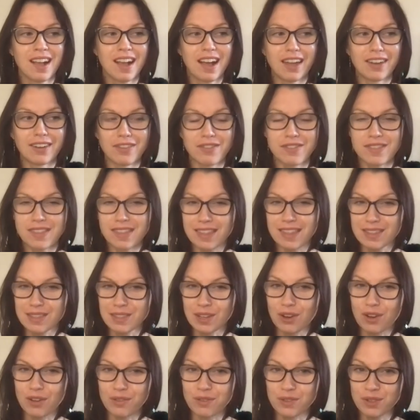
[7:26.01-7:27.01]
And I think there's
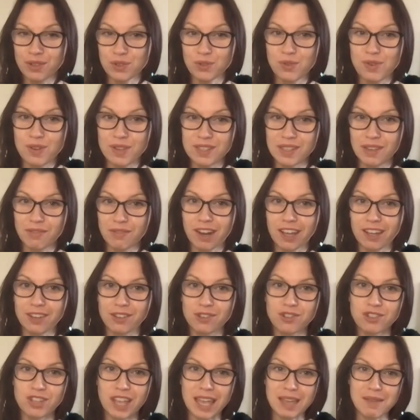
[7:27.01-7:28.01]
a lot of stories of like
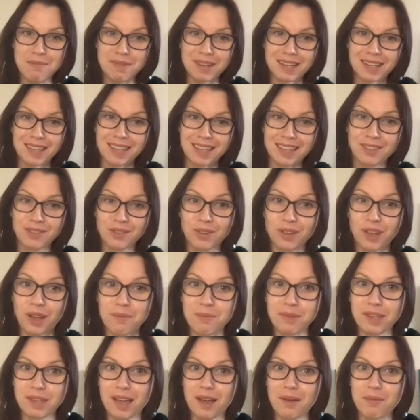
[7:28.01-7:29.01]
shame and guilt
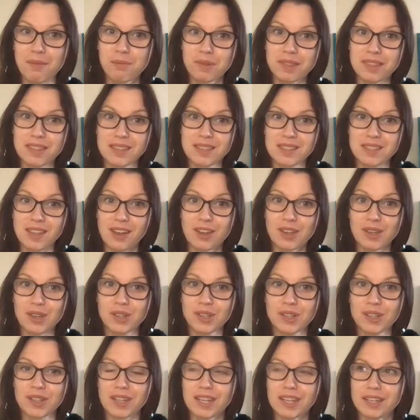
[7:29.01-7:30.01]
coming up with the
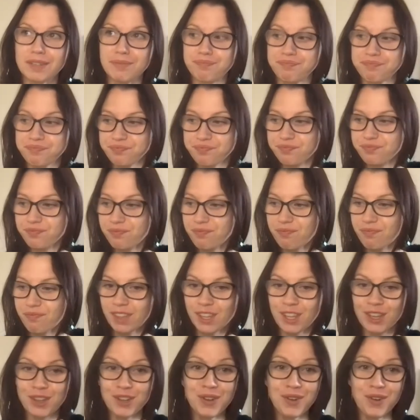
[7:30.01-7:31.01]
cycle and
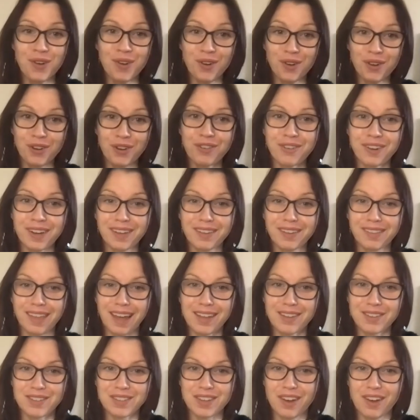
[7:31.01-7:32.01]
not honoring
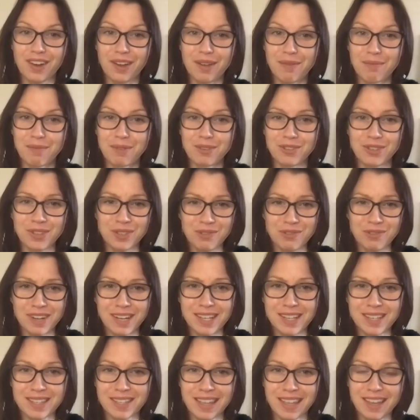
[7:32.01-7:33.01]
that time, which is
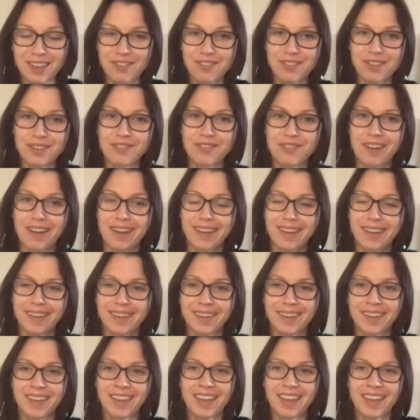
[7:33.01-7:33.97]
really sacred, right?